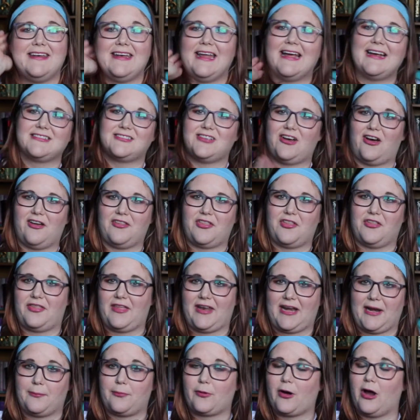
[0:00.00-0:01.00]
next author
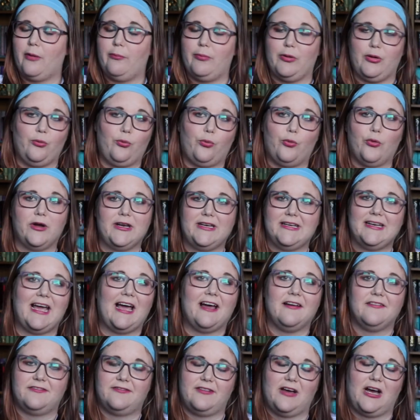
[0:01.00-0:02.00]
that I probably wouldn't
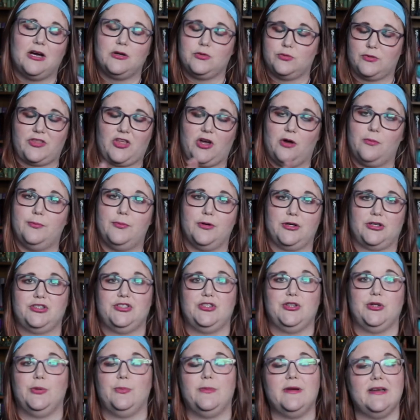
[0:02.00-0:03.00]
have found without
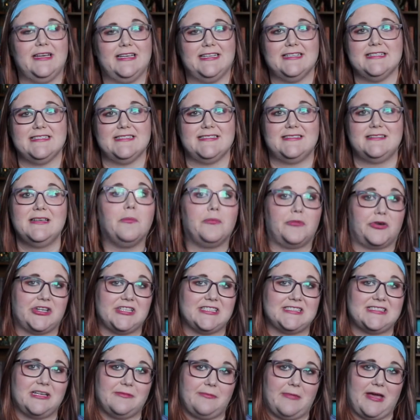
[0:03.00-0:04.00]
Booktube is
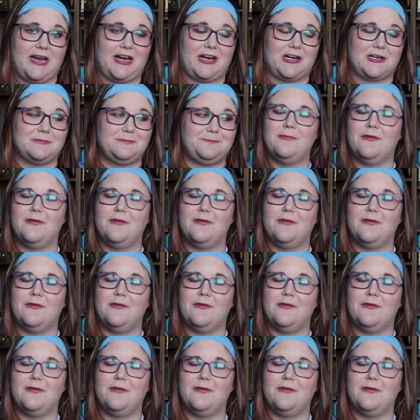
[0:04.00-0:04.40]
Marissa Mayer.